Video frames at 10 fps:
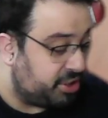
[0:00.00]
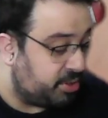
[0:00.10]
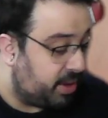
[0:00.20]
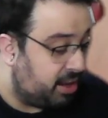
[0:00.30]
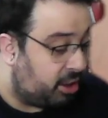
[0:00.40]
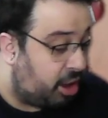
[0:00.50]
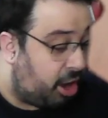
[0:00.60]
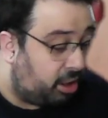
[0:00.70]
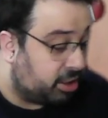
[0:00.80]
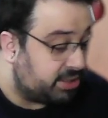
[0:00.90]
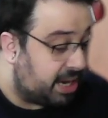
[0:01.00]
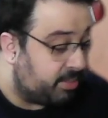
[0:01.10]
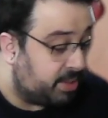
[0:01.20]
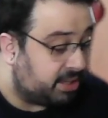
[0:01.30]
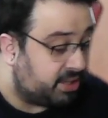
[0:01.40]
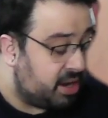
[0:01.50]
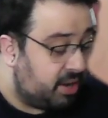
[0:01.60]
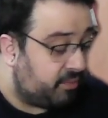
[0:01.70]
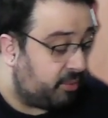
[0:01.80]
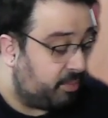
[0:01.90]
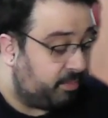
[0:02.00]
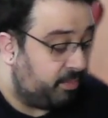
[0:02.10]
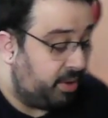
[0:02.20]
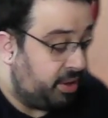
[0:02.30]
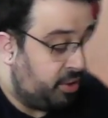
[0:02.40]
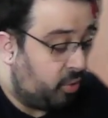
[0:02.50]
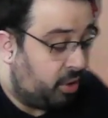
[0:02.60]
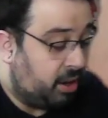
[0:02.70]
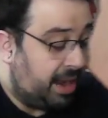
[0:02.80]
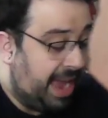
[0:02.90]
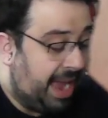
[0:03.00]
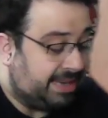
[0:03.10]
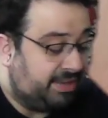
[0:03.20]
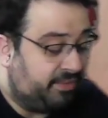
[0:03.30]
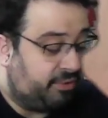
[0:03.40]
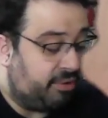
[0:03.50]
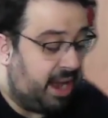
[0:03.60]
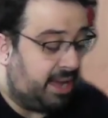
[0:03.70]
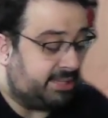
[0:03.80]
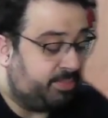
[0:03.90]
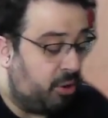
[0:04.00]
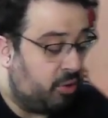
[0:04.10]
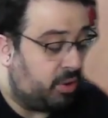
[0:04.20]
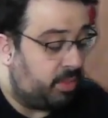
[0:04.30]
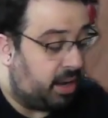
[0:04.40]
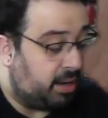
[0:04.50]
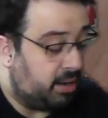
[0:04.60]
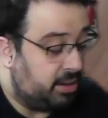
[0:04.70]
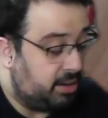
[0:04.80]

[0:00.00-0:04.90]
you may heal all damage from your active grass Pokemon.